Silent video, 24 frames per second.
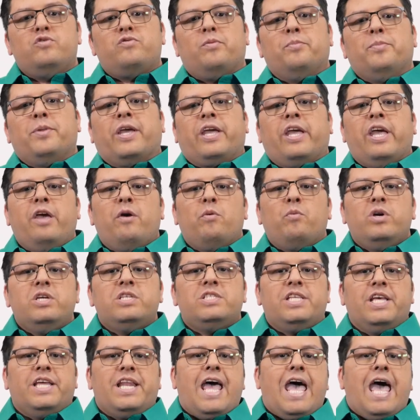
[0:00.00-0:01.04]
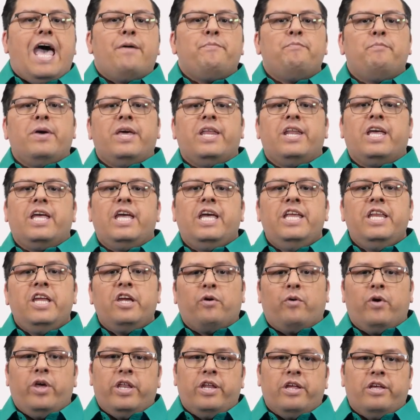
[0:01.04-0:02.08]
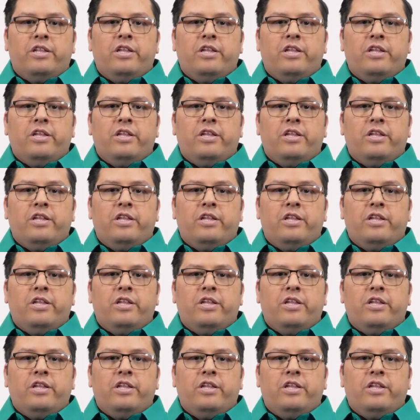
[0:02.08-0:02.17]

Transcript: from the gateways that have been integrated.